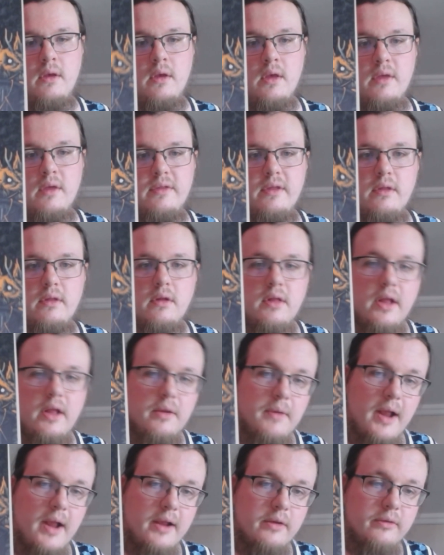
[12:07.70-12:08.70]
they look like
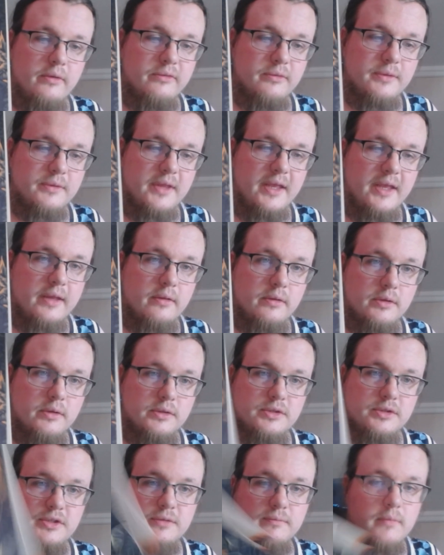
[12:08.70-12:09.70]
raccoons with
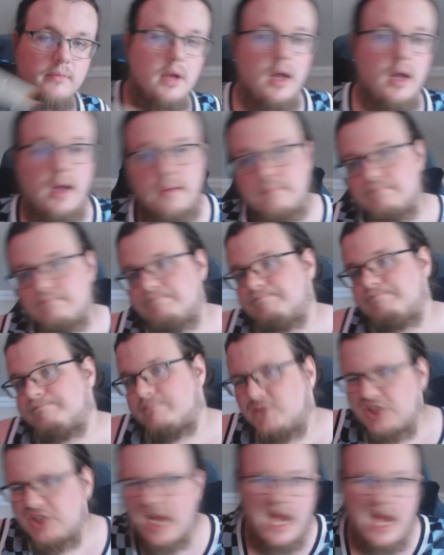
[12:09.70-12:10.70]
antlers.
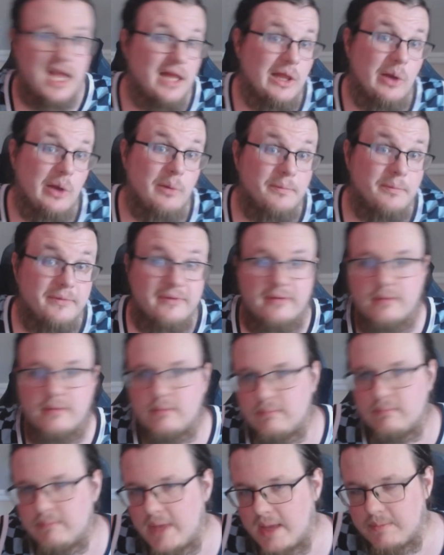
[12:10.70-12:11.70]
Jackalopes,
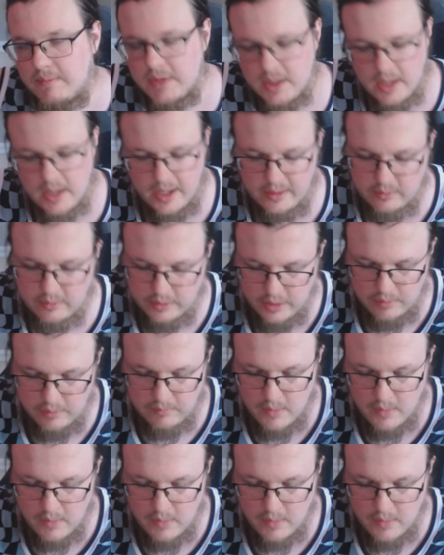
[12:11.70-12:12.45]
maybe, I don't know.